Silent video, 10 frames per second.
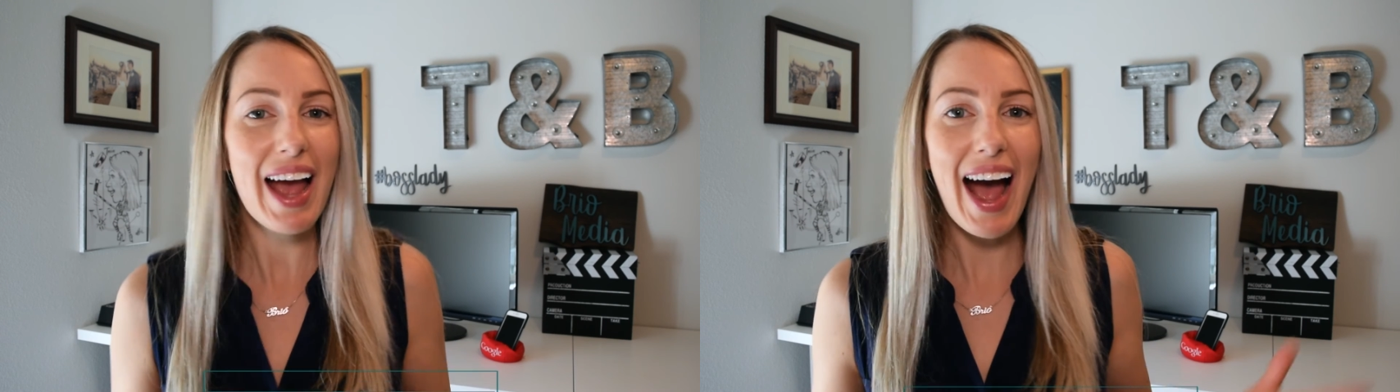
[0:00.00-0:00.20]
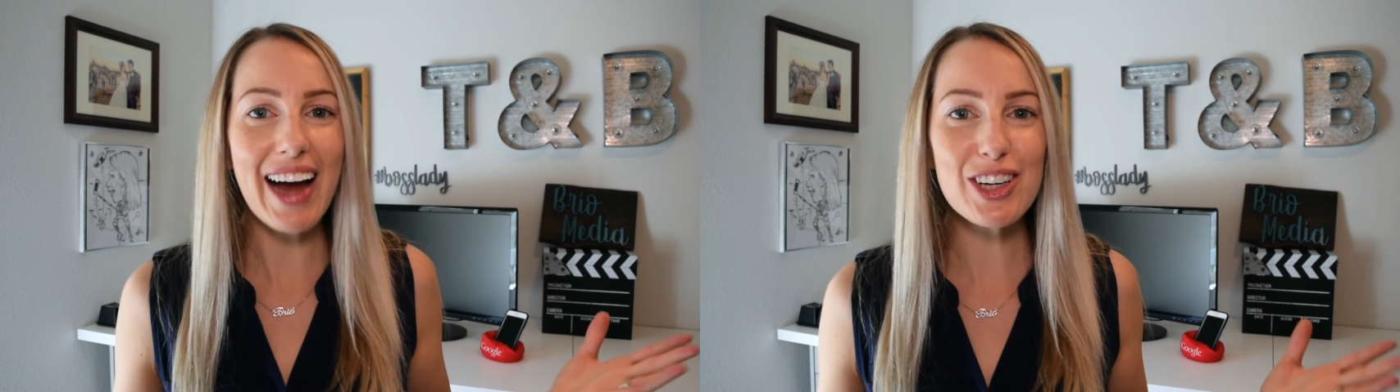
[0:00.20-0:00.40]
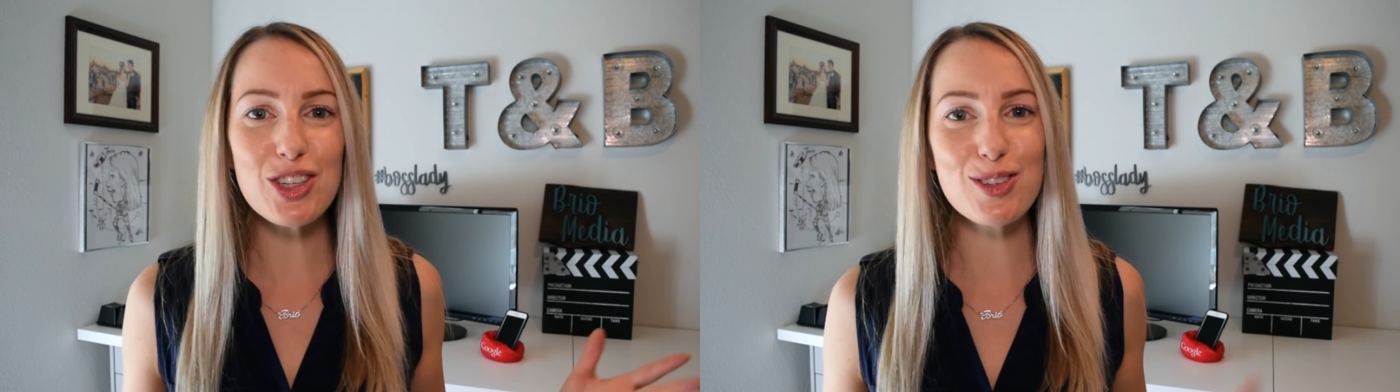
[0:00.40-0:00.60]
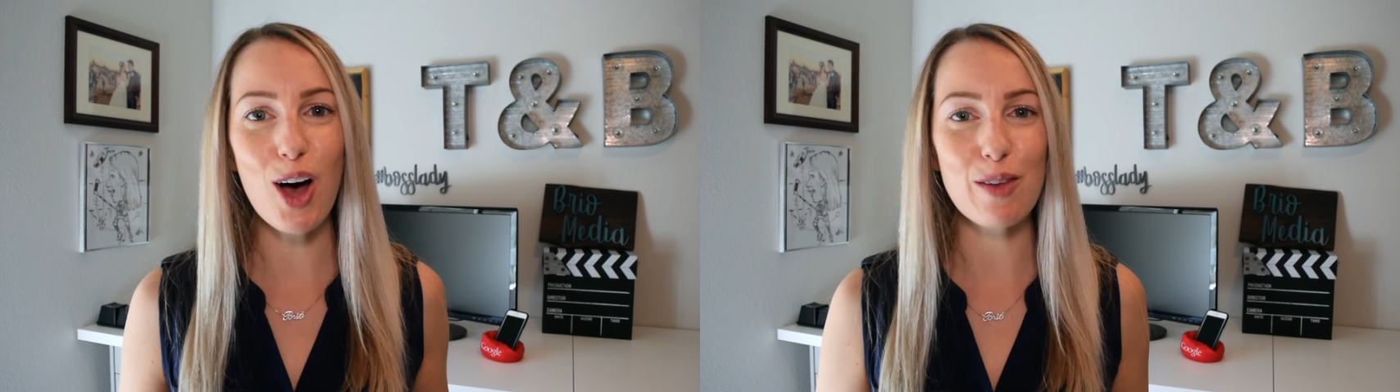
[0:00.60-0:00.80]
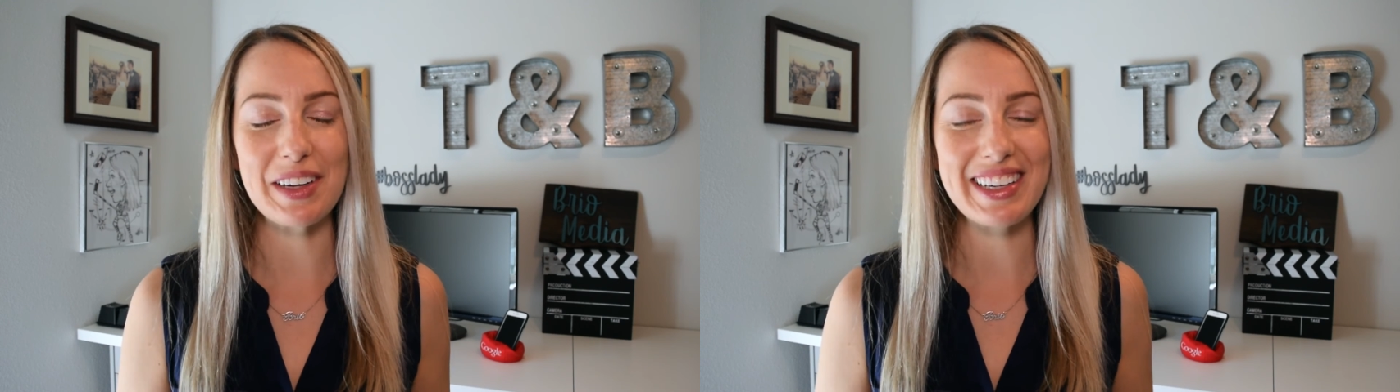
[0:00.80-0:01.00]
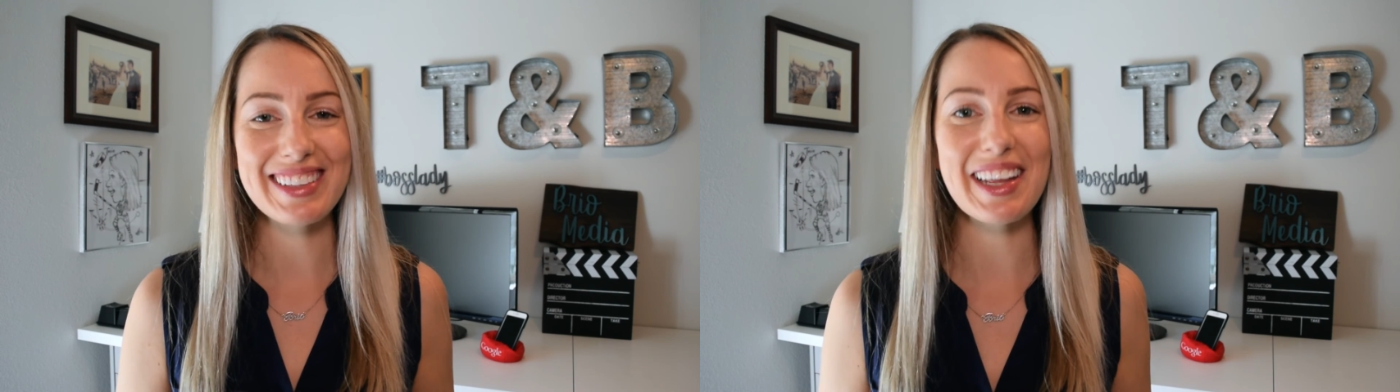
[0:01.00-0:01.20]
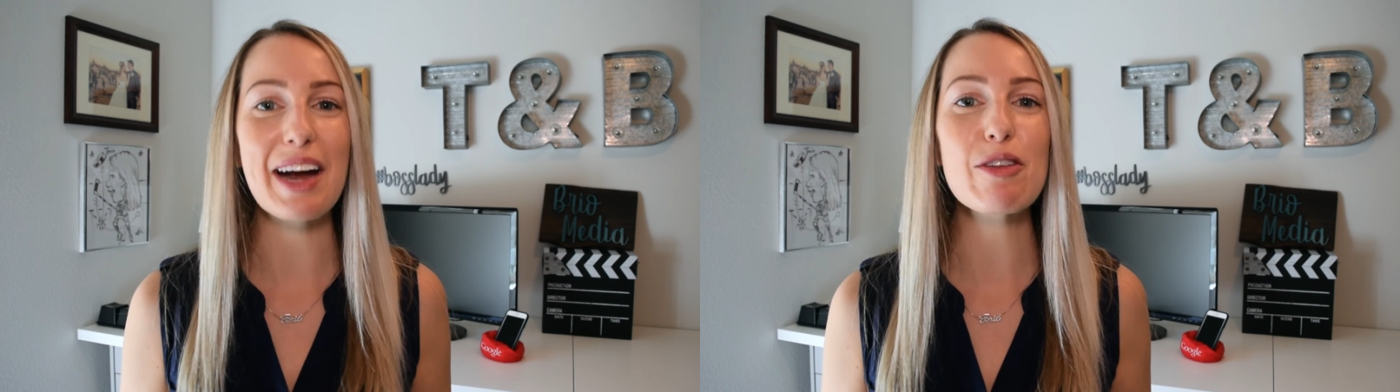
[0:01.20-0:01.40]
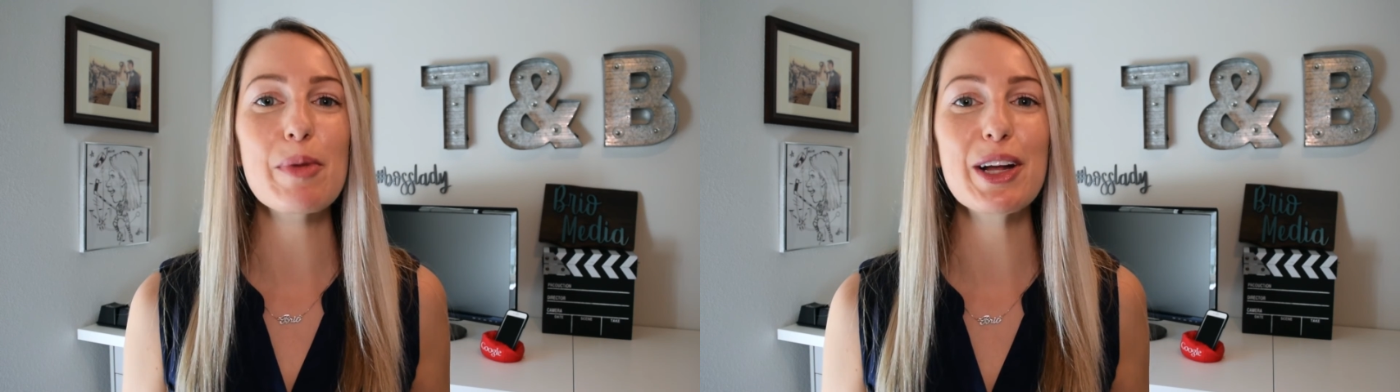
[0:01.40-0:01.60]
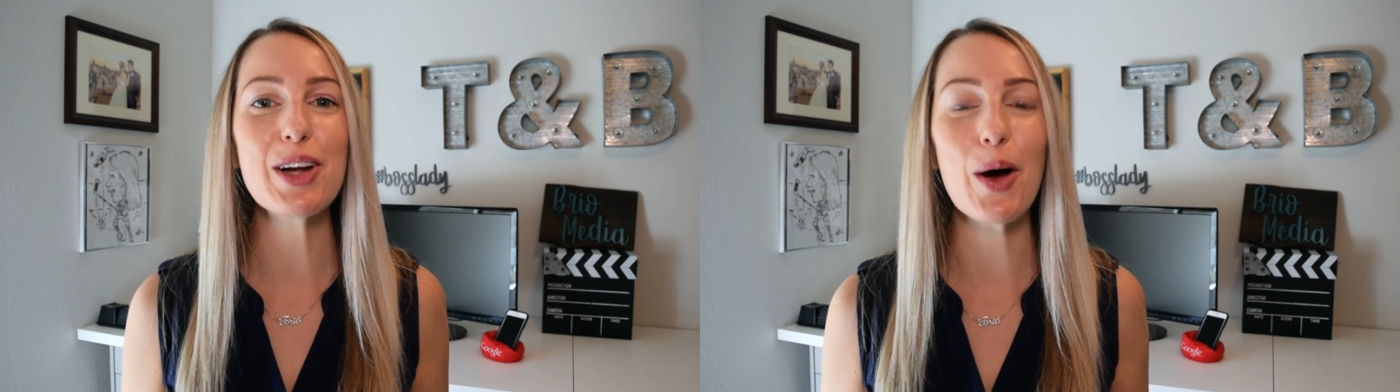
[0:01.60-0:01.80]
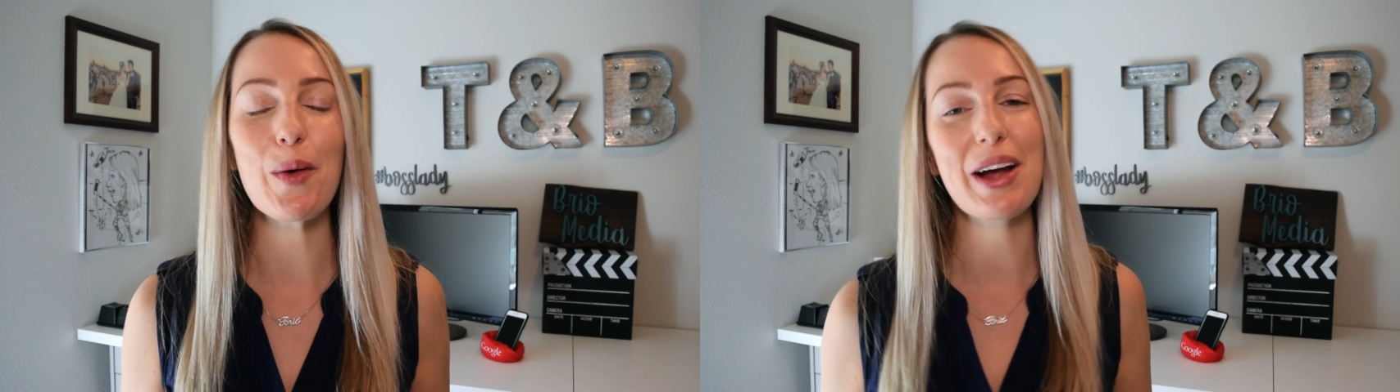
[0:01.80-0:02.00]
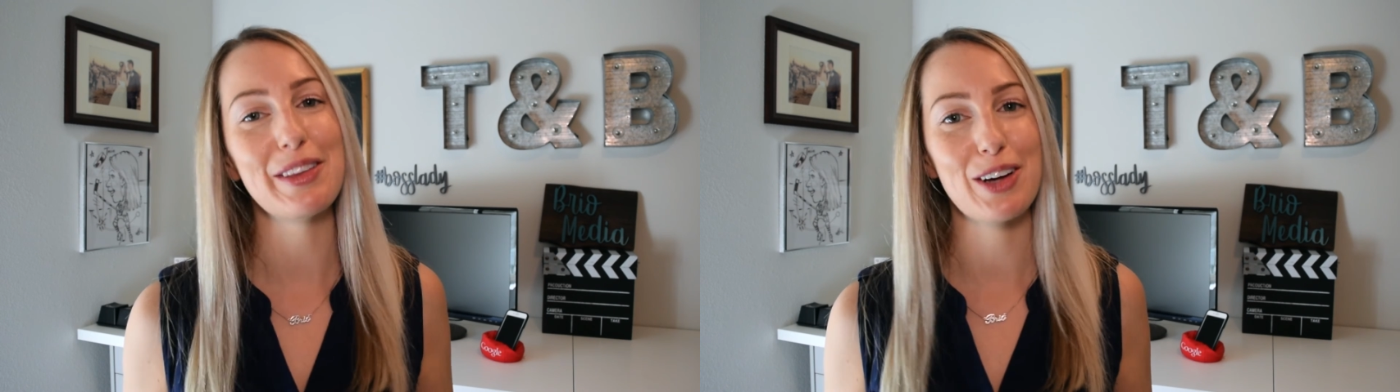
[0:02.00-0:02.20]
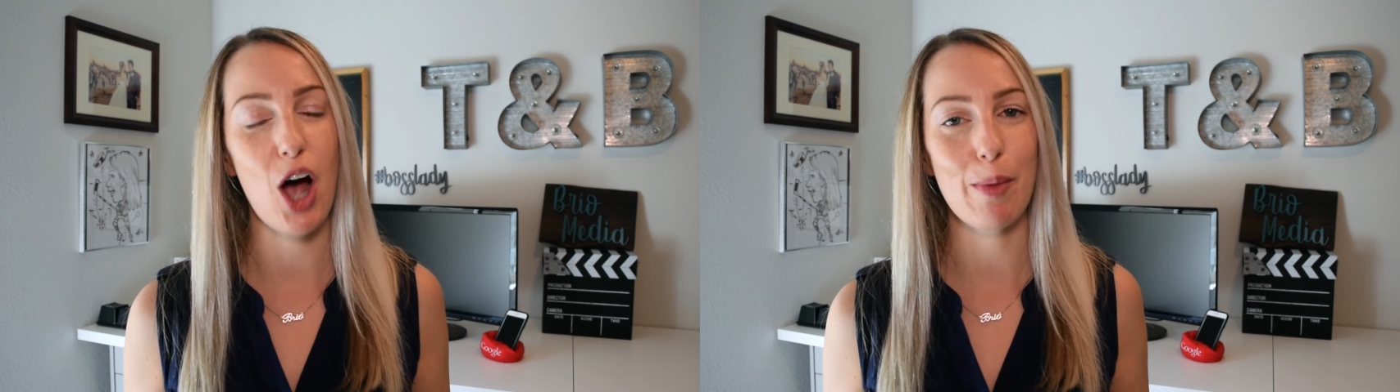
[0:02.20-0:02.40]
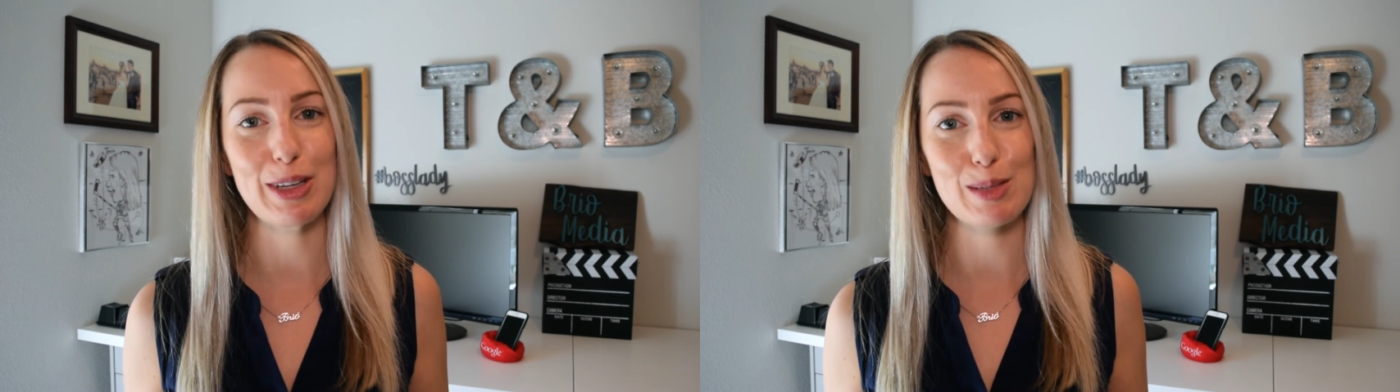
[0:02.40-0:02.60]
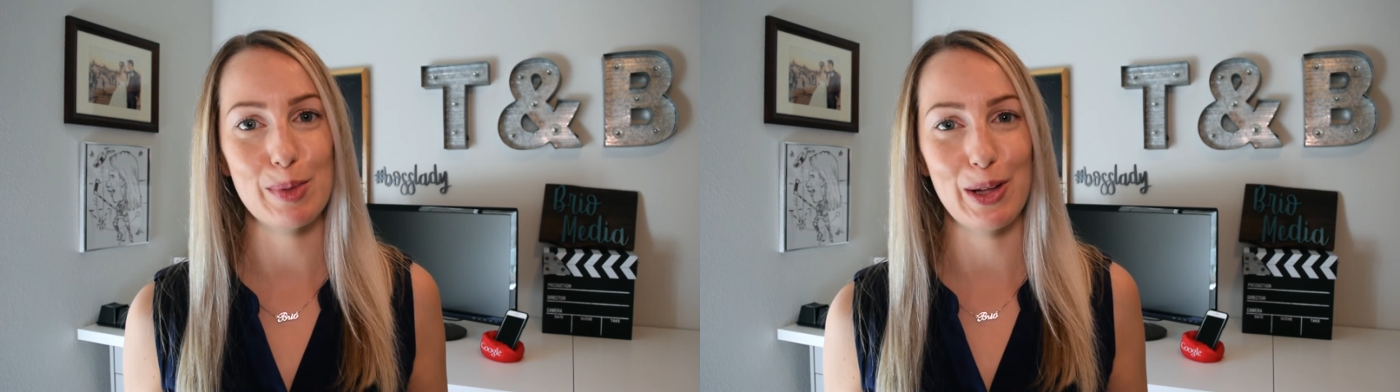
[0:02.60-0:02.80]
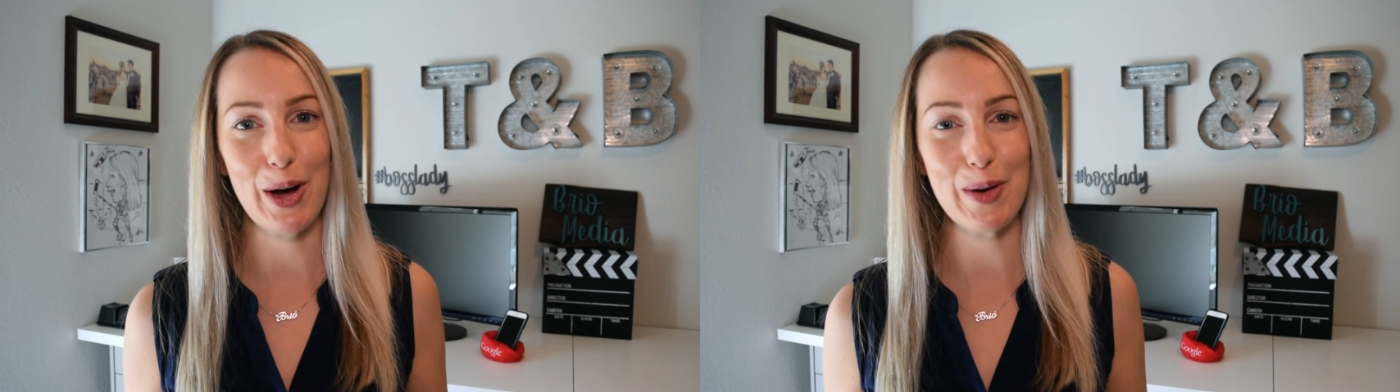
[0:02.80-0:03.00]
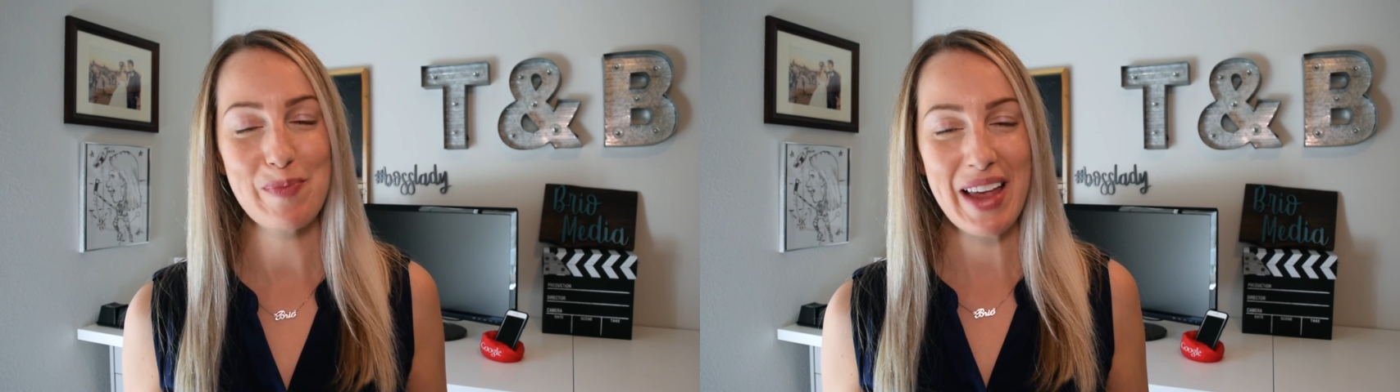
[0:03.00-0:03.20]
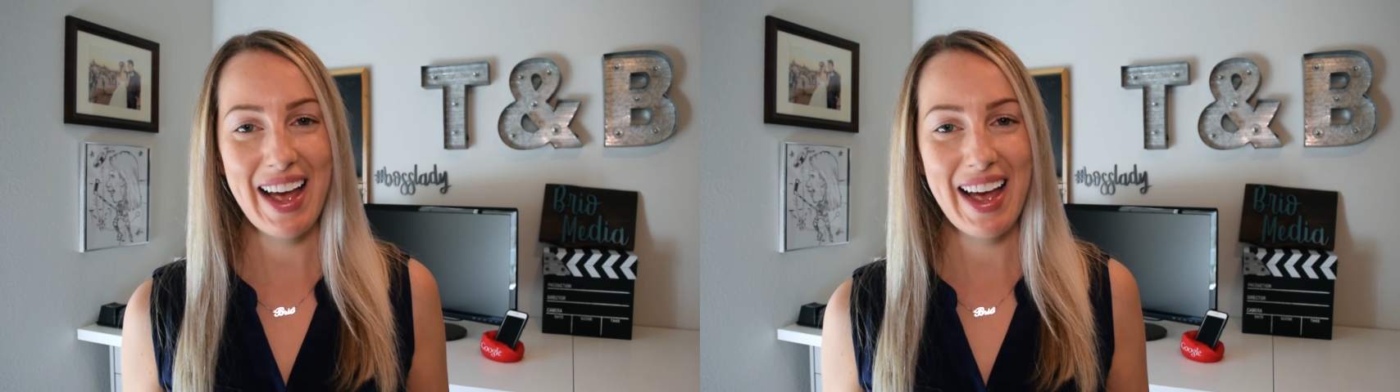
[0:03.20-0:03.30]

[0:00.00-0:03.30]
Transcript: How did you solve it? Let everybody know in the comments below.